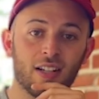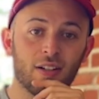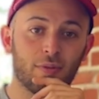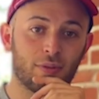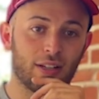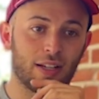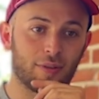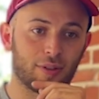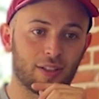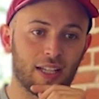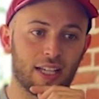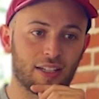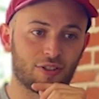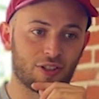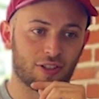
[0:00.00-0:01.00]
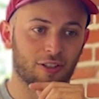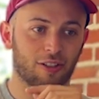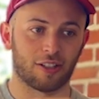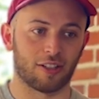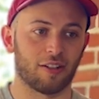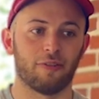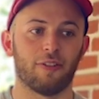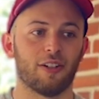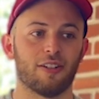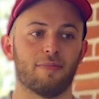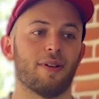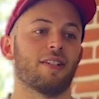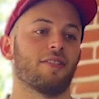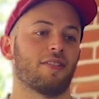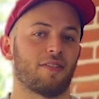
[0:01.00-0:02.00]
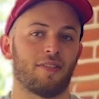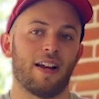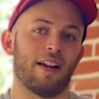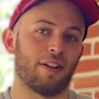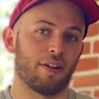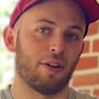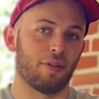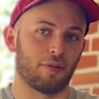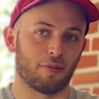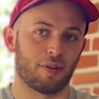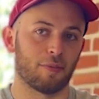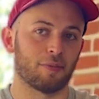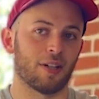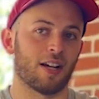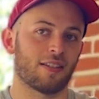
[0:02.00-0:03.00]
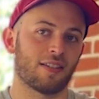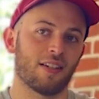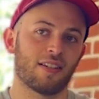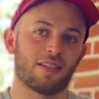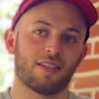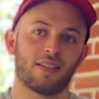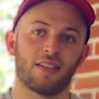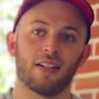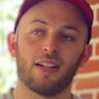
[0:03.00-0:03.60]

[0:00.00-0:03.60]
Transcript: where they were like just learning the fundamentals of how to go through the process.